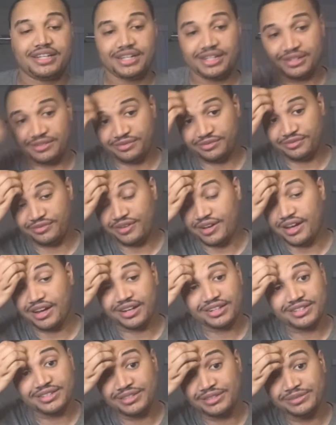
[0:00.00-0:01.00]
Fucked.
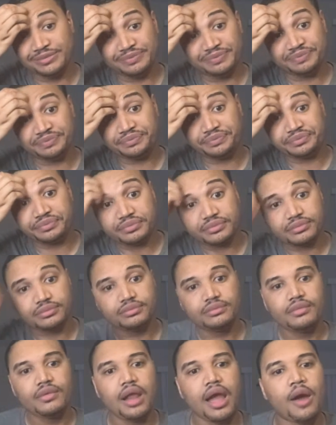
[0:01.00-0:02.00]

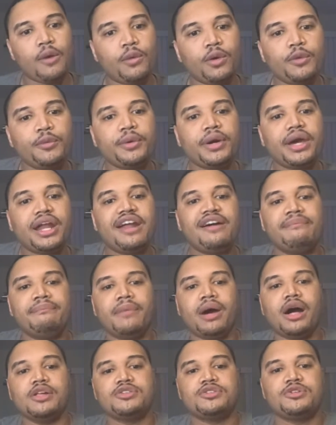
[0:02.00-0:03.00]
I wonder what kind of
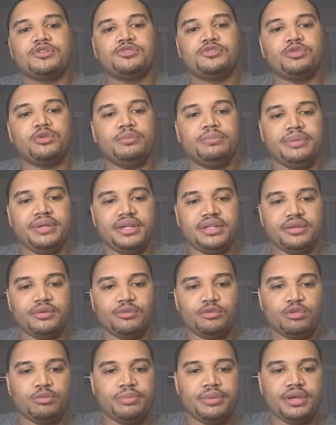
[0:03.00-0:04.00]
monsters will
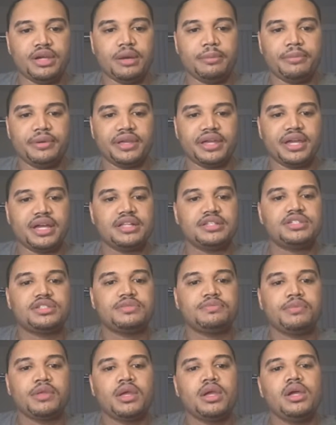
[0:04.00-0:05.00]
be up against.
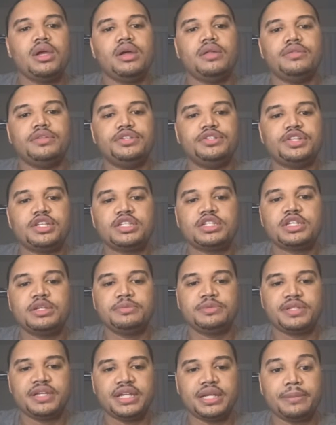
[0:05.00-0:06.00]
It just keeps
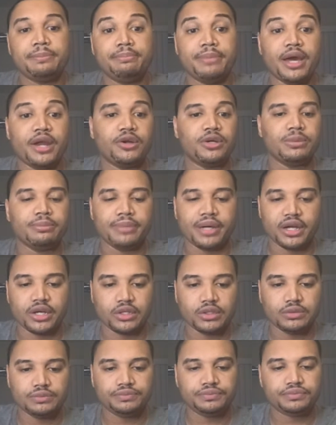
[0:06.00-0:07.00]
getting better and better.
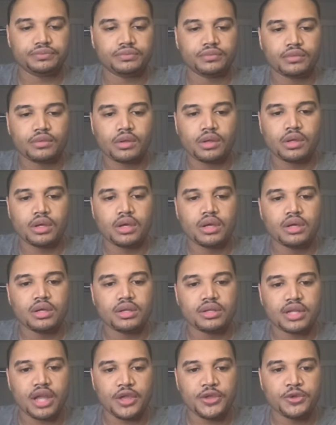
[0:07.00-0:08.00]

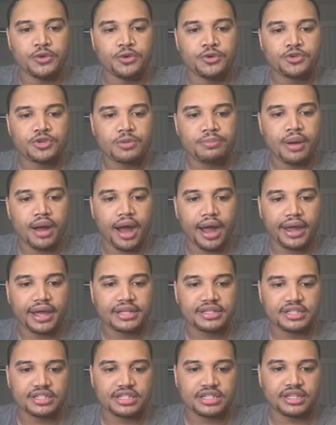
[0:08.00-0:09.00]
Now use your pocket
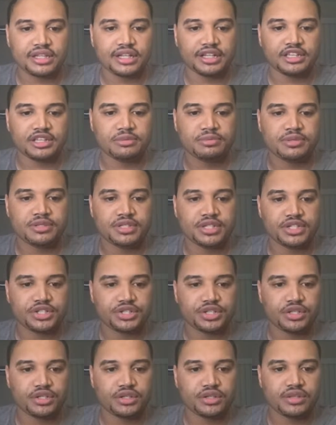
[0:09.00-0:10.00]
to select the
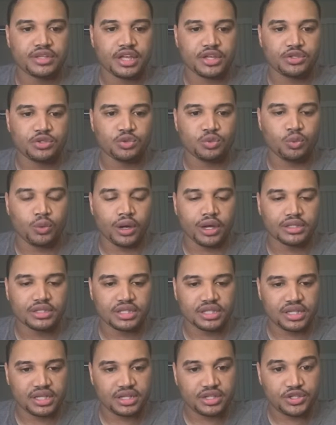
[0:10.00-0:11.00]
position that you want to
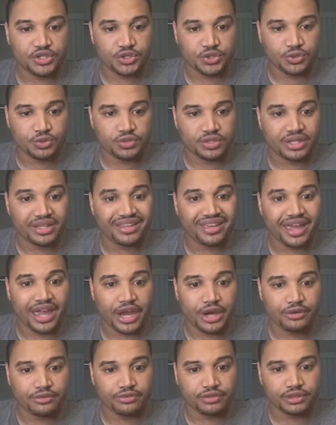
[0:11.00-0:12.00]
choose
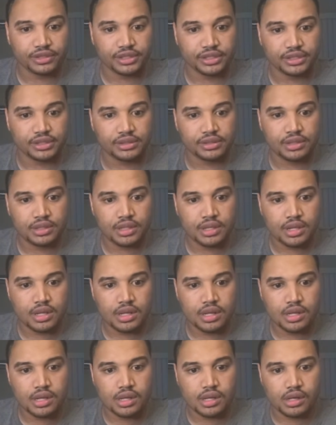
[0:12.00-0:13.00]
carefully.
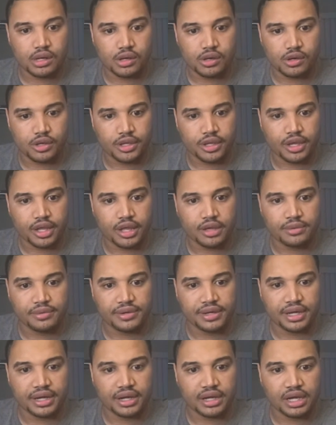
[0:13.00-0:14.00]
Okay, we
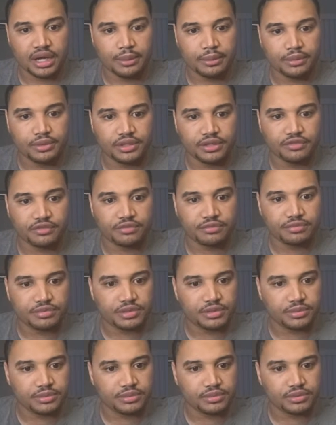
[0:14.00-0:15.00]
got a couple different
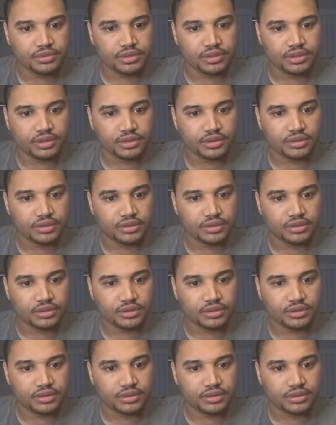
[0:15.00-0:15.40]
people here.